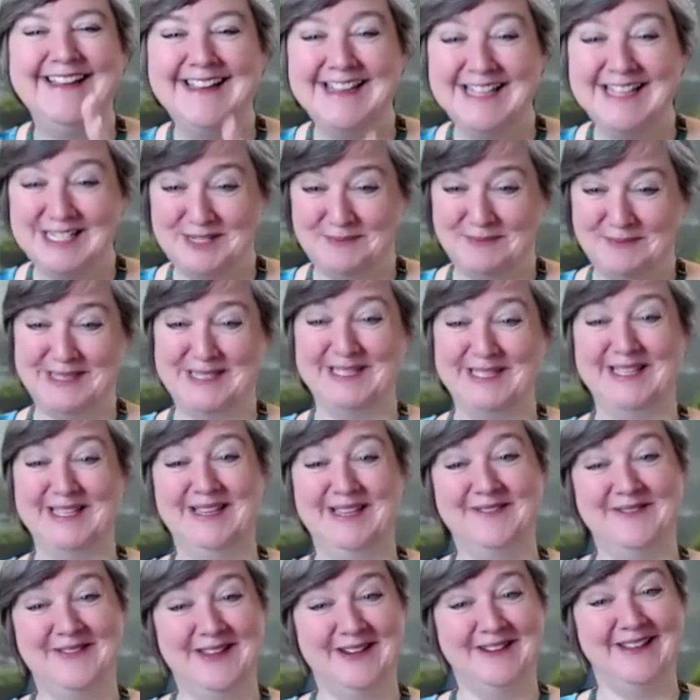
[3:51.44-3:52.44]
Especially
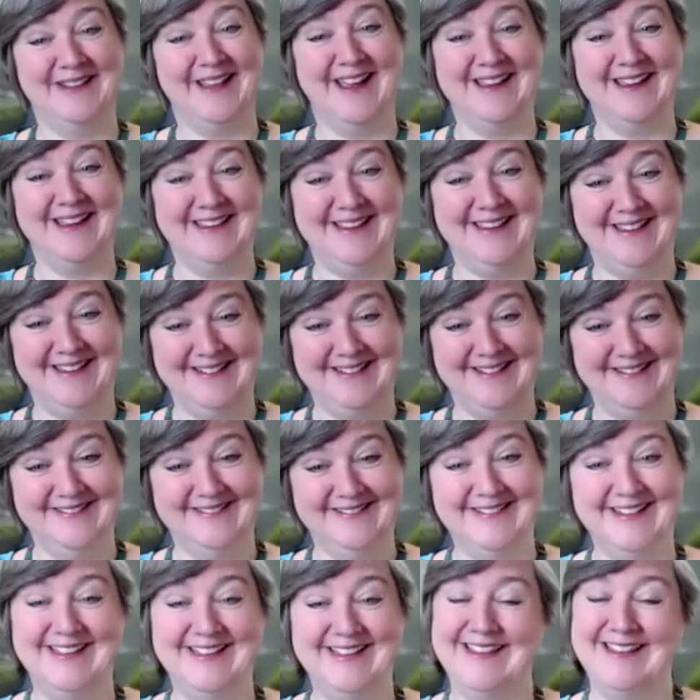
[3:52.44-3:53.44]
if they're like
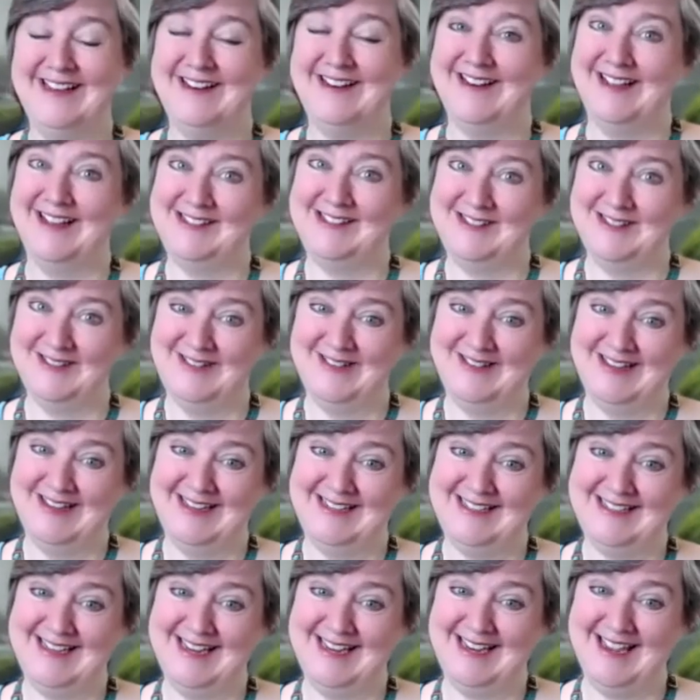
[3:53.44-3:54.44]
you and they're not so good
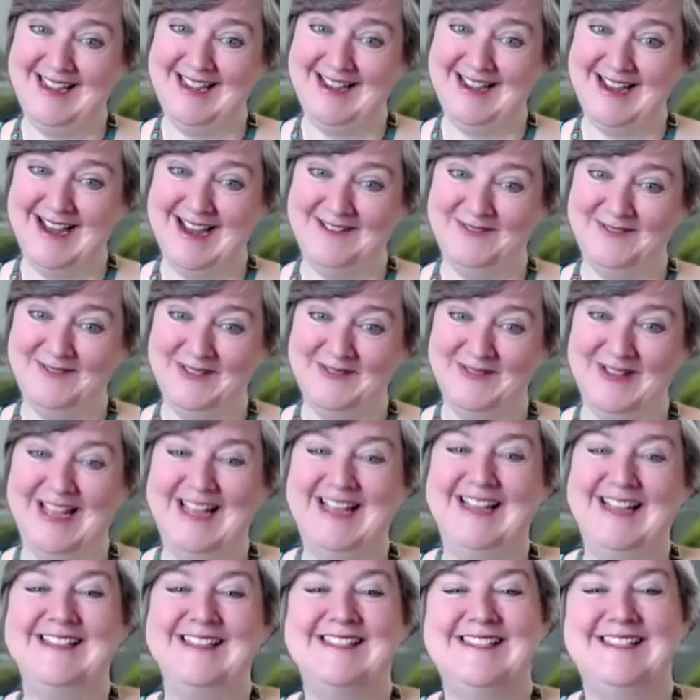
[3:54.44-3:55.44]
at taking
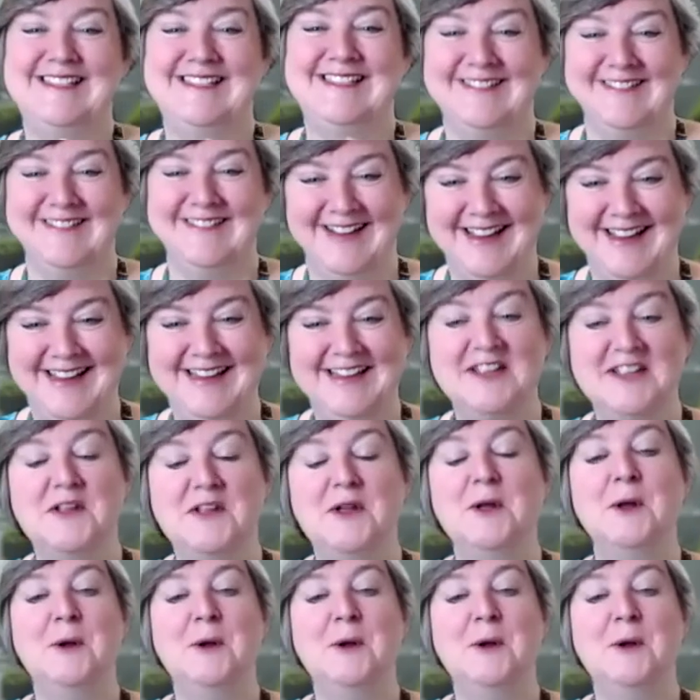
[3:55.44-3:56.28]
compliments, right?